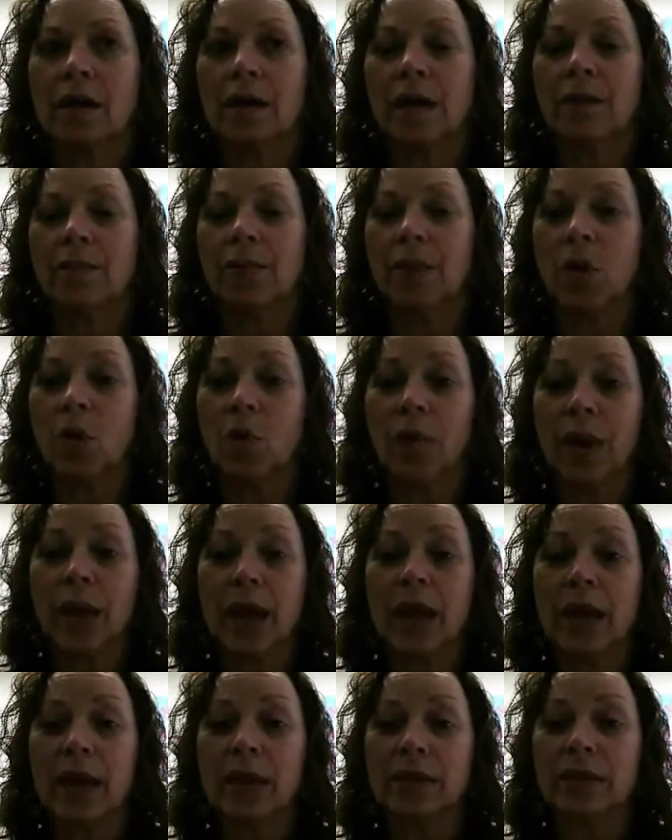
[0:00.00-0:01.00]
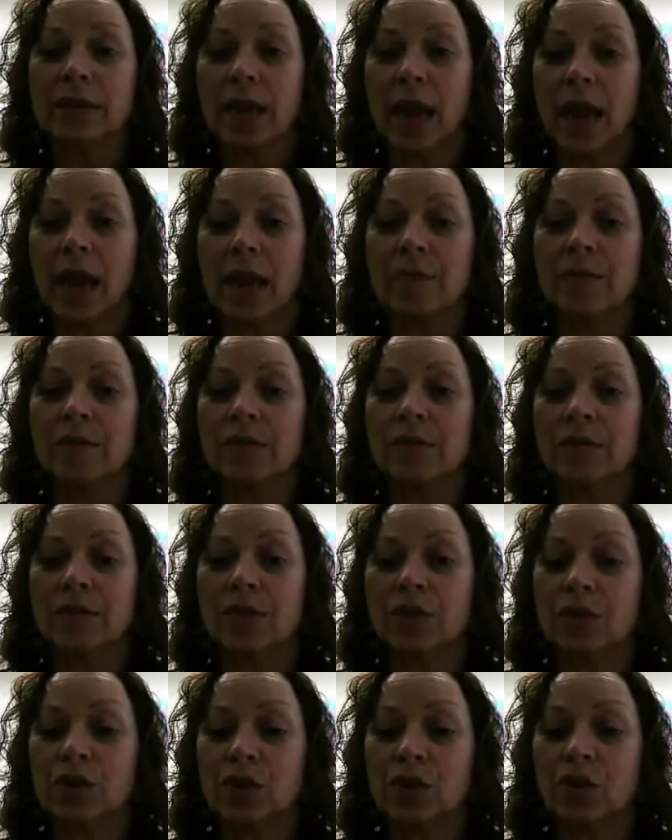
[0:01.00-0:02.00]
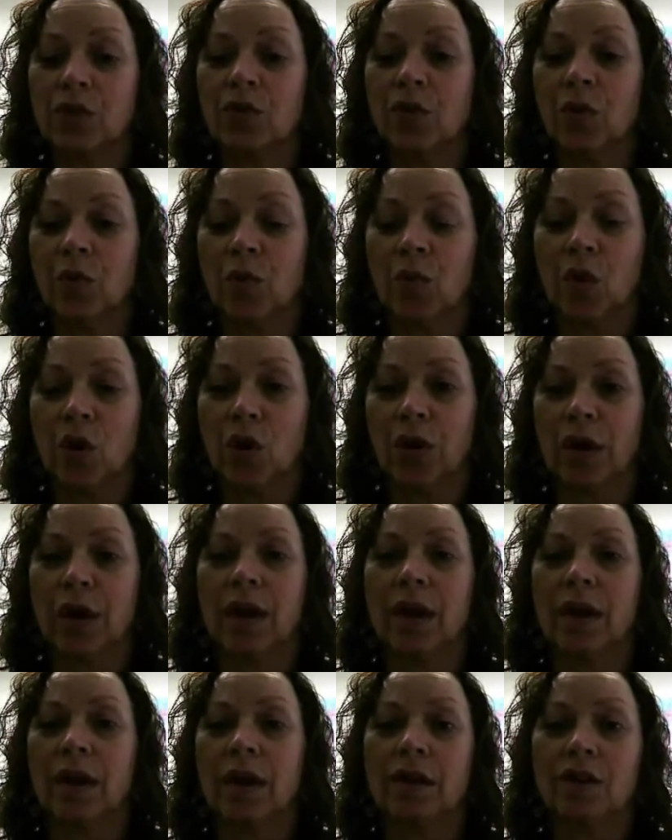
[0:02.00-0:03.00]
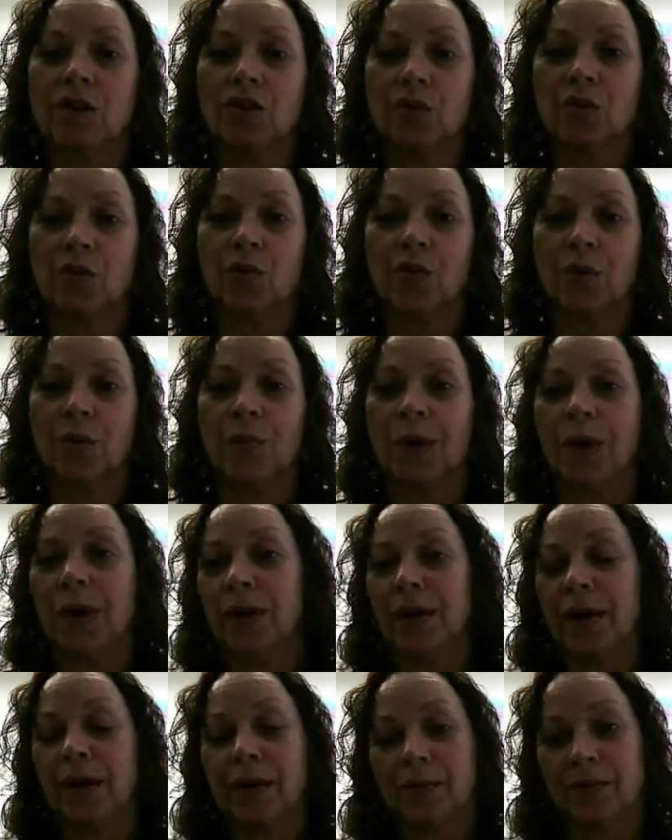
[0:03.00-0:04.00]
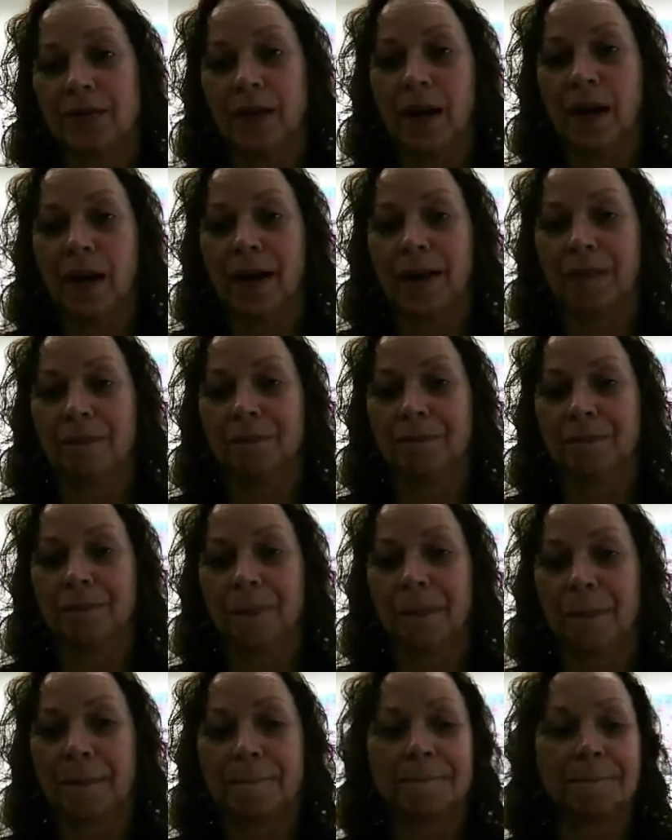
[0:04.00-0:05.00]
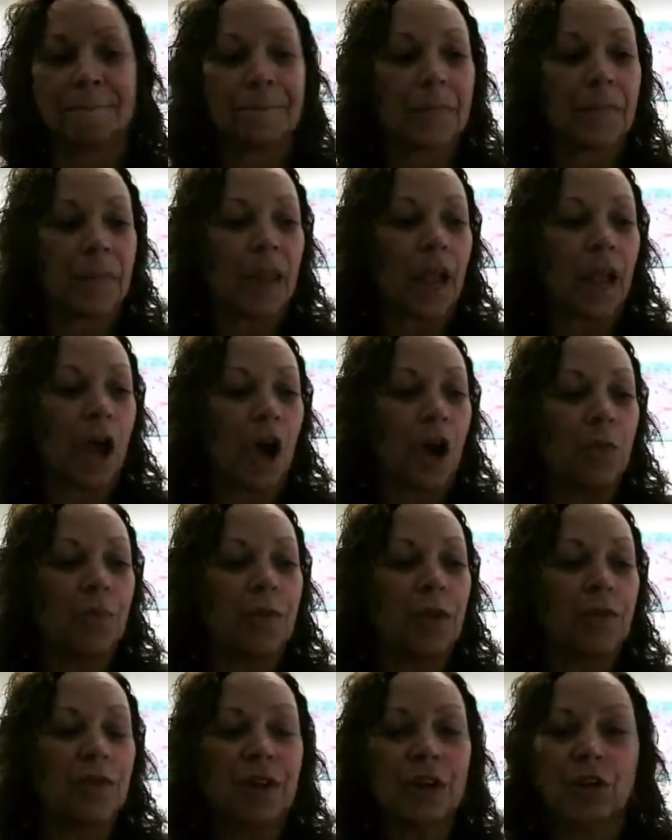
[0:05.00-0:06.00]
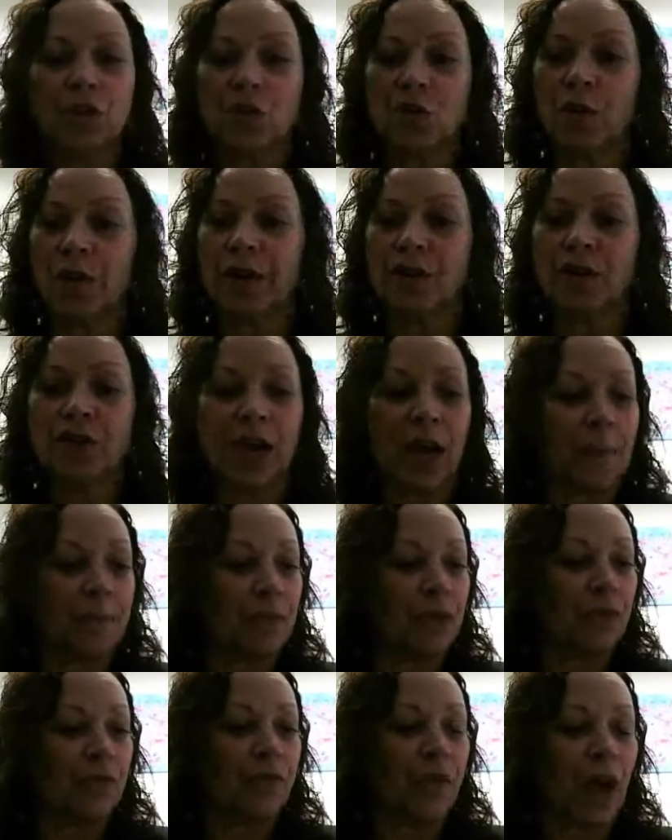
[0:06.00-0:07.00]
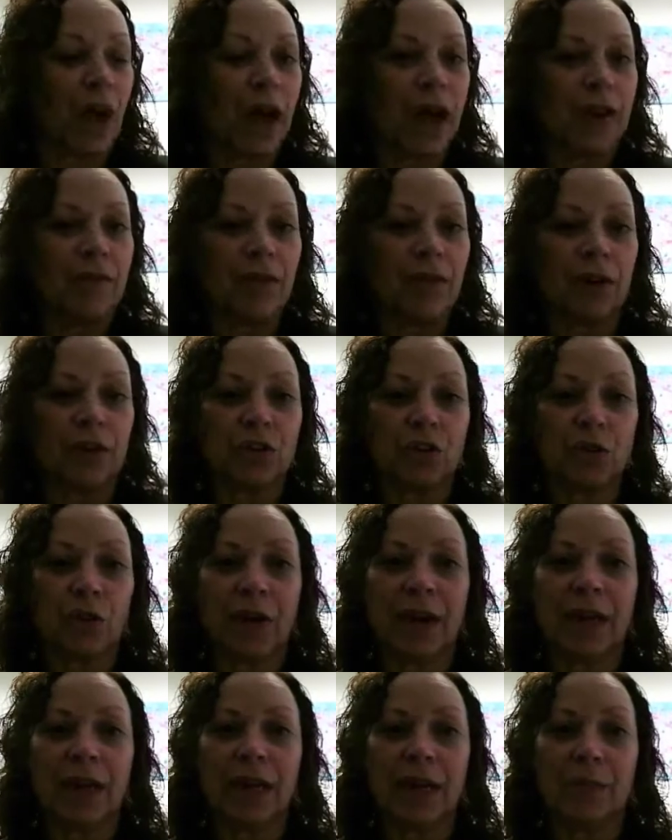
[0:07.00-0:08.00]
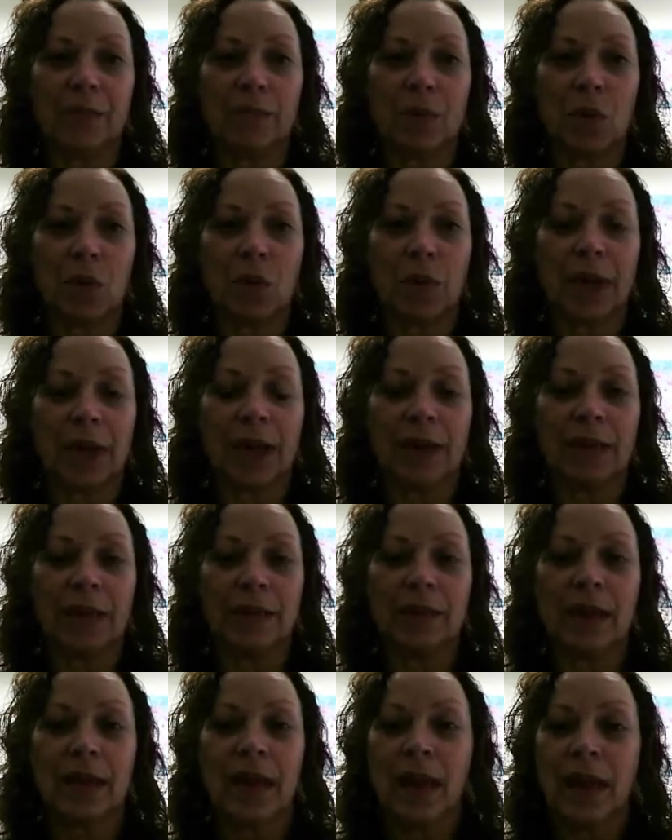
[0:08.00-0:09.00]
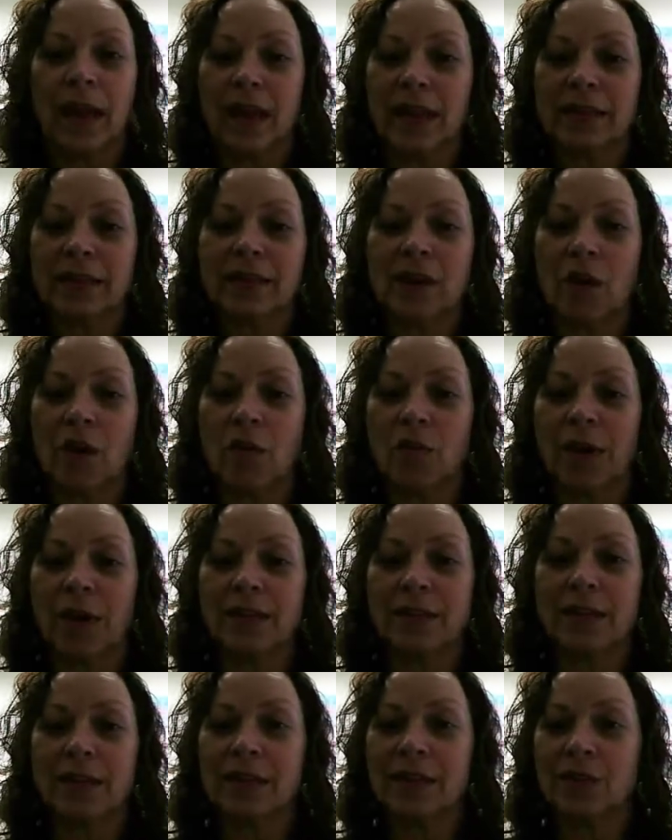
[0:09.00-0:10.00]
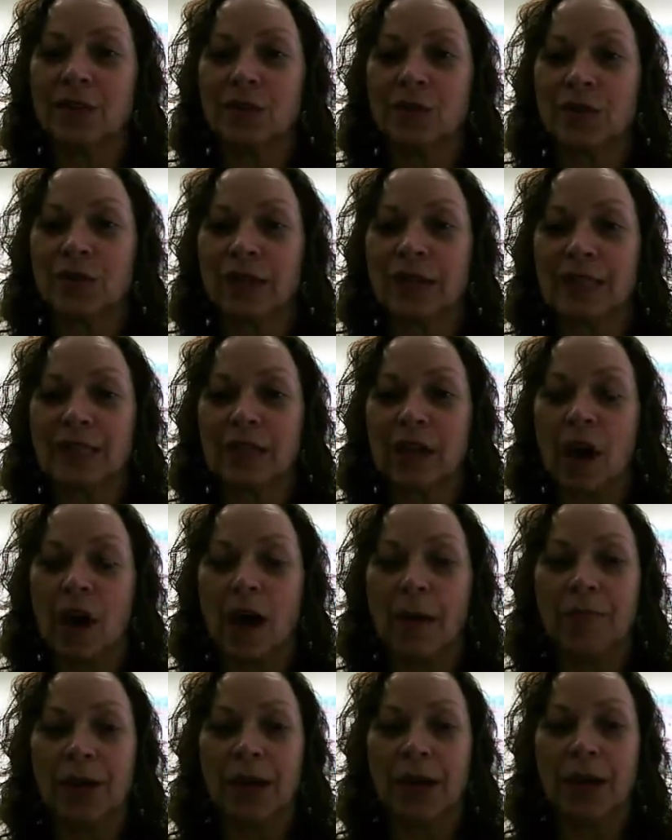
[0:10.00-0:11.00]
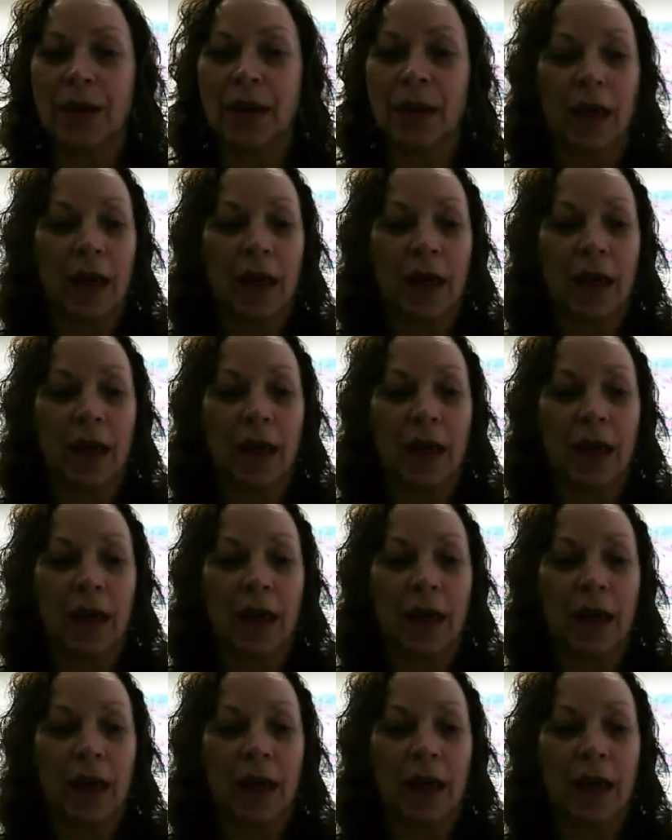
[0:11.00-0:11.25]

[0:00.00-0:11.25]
employees able to do the work in a shorter period of time? Hope you've enjoyed Chapter 5 on training employees. It's always an interesting topic.